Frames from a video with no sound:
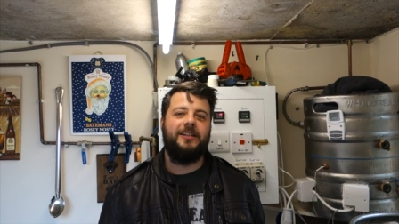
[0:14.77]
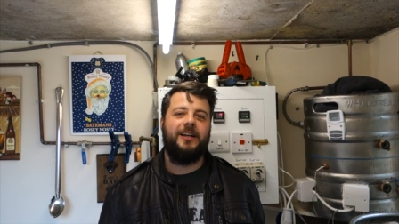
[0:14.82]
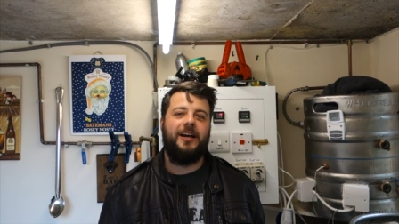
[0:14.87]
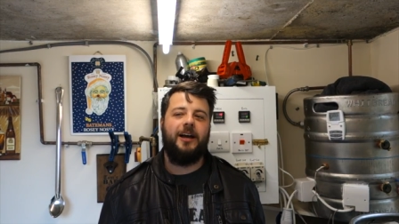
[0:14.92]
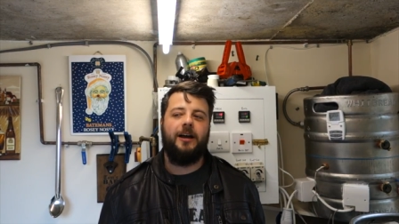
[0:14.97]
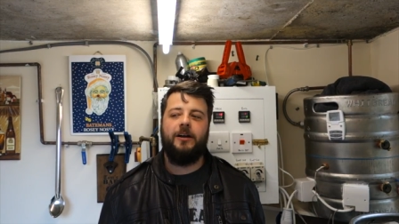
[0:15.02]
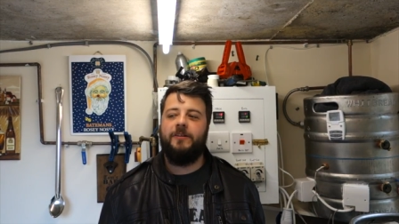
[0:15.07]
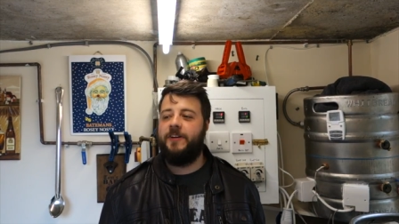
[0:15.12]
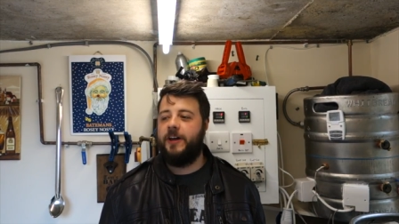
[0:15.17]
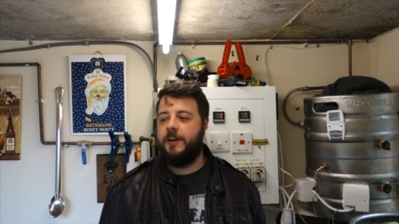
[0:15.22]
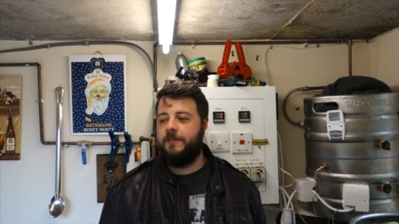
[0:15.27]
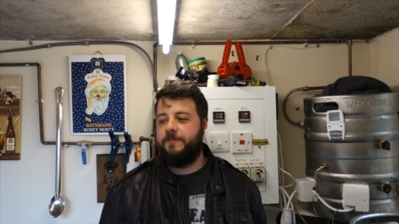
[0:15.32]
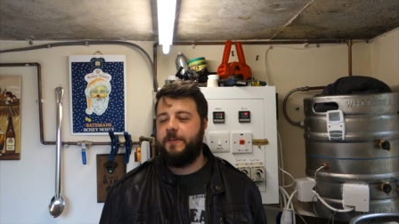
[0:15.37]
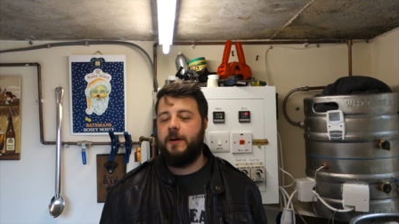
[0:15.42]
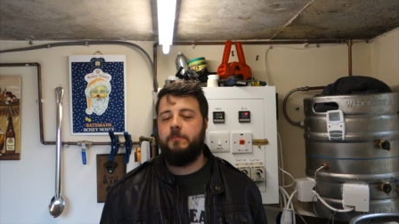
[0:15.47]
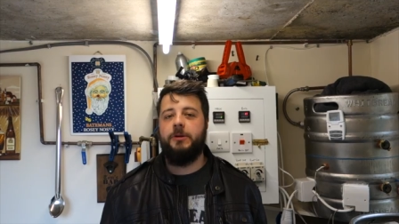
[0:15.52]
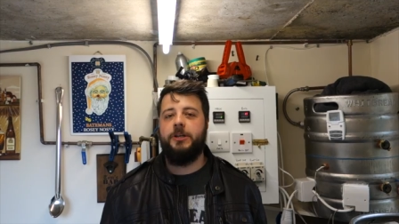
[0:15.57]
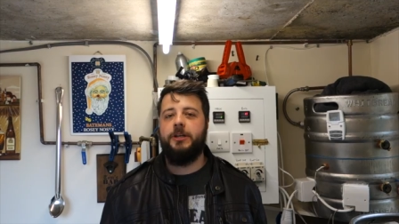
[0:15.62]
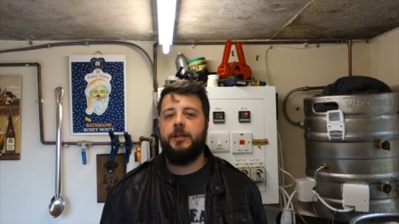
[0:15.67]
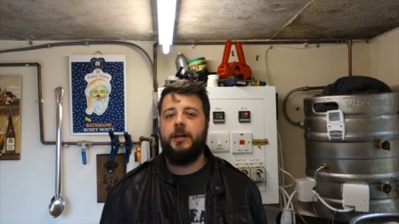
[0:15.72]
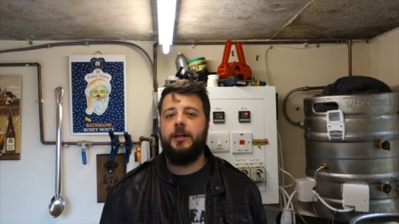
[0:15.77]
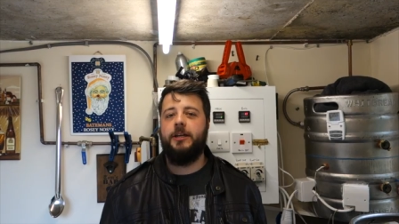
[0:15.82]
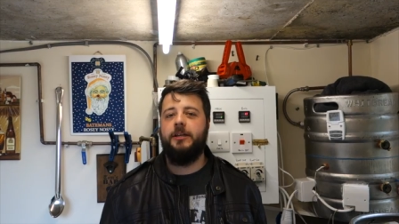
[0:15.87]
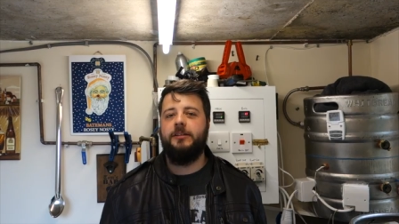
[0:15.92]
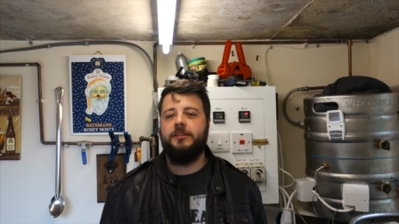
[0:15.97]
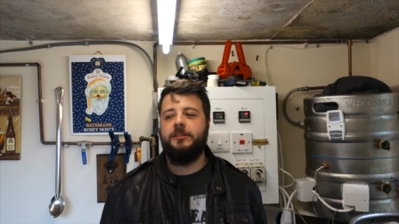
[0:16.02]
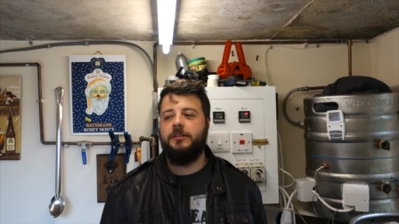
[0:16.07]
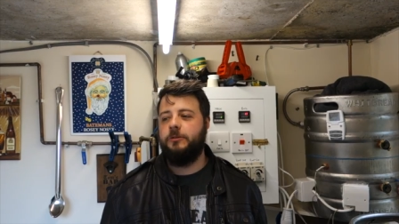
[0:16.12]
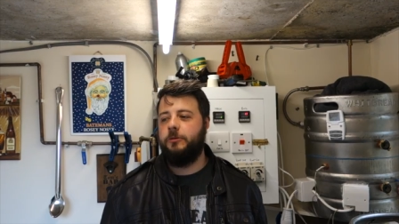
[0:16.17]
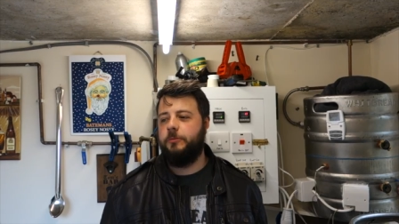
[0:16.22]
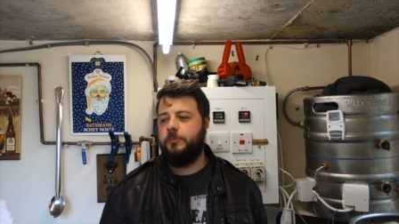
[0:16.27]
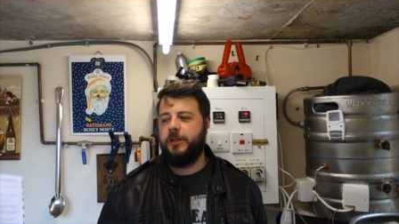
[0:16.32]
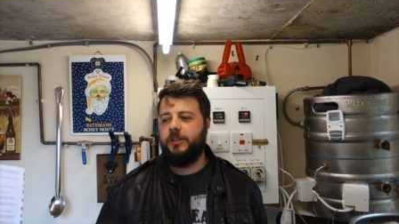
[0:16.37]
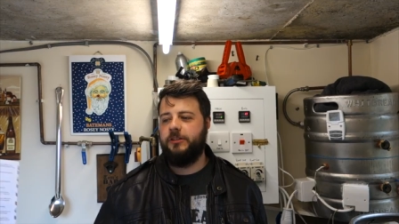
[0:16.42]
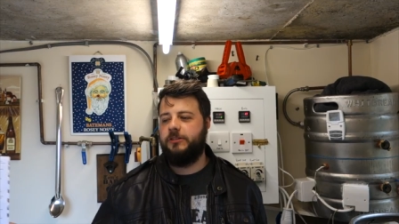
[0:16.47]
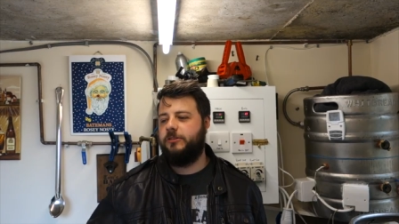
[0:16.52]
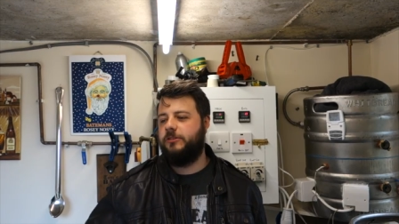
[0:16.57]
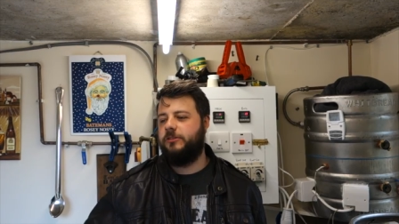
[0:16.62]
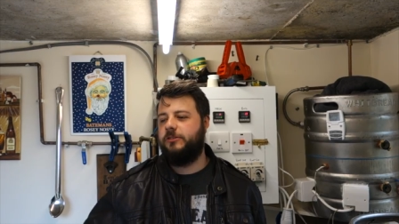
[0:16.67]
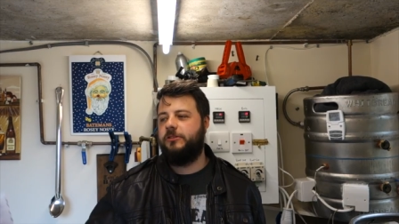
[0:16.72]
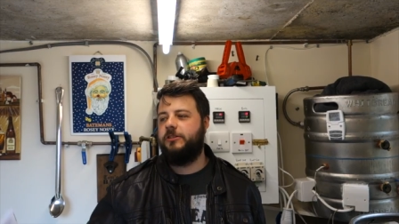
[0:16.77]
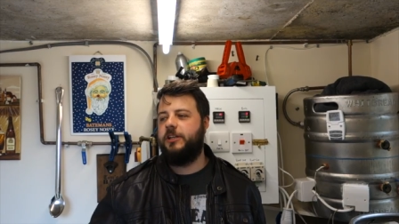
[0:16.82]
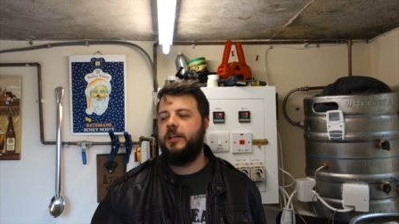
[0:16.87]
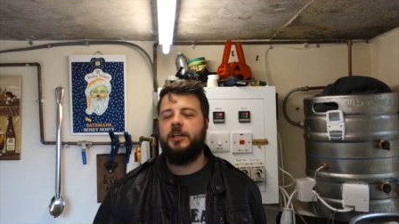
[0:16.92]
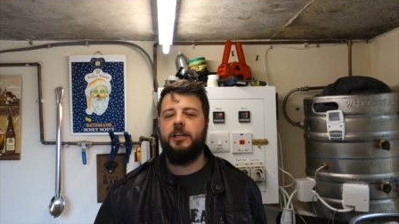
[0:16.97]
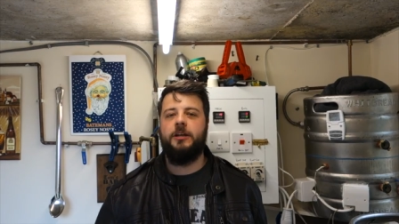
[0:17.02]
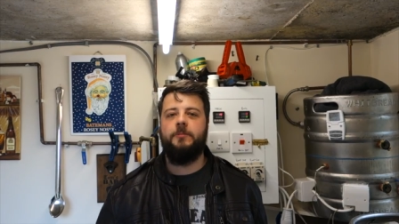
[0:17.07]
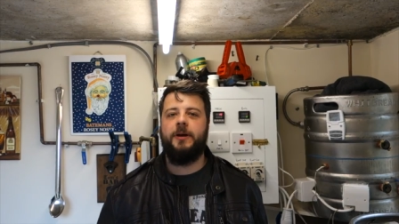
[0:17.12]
uh, I've had a family day. I've been dicking